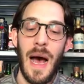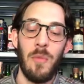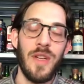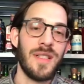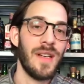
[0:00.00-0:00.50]

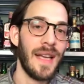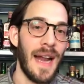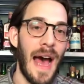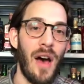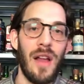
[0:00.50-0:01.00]
We took
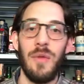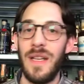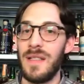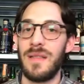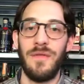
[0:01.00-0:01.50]
it out and we
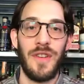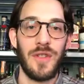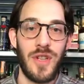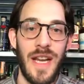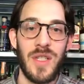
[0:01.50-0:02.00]
did some
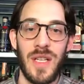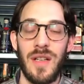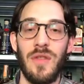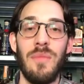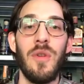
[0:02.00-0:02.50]

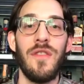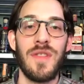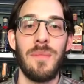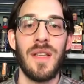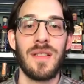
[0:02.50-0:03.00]
filtration to remove
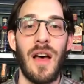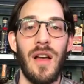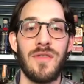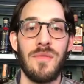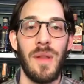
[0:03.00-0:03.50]
some of the
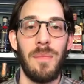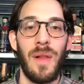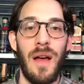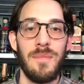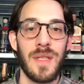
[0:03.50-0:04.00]
solids from the
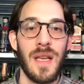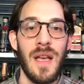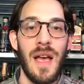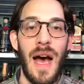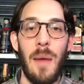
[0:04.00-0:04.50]
plums.
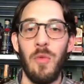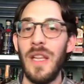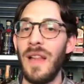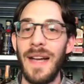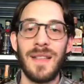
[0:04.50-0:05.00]
We
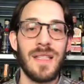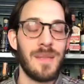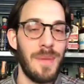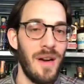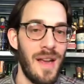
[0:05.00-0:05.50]
liked the
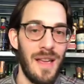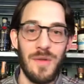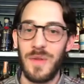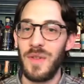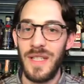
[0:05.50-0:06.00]
spirit. It
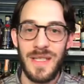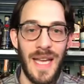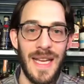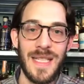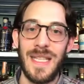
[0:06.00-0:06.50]
was really
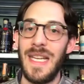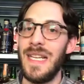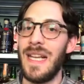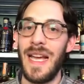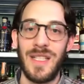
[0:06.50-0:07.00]
tasty,
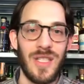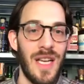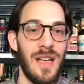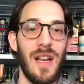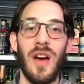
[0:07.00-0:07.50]
nice
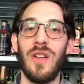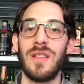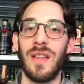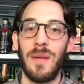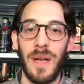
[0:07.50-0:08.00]
gin
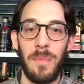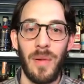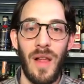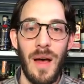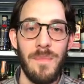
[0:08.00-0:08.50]
notes, a little bit of
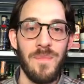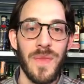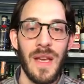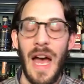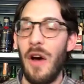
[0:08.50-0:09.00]
plum.
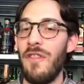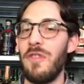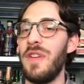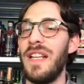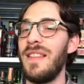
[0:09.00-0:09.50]

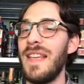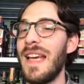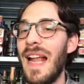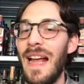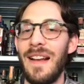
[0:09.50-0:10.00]
However, we didn't think
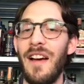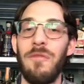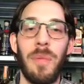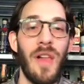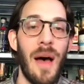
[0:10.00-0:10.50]
it had
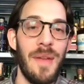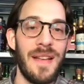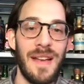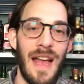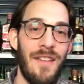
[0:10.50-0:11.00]
enough plum. It
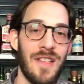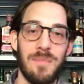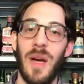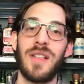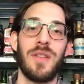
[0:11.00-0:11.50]
didn't have as
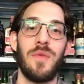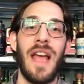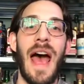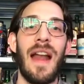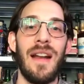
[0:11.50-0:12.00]
much as we
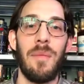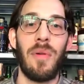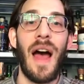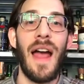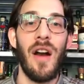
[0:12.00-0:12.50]
had in a
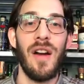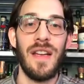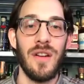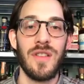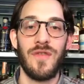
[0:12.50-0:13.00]
prior
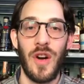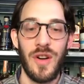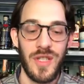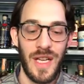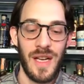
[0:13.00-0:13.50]
year's
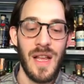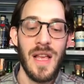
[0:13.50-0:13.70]
version.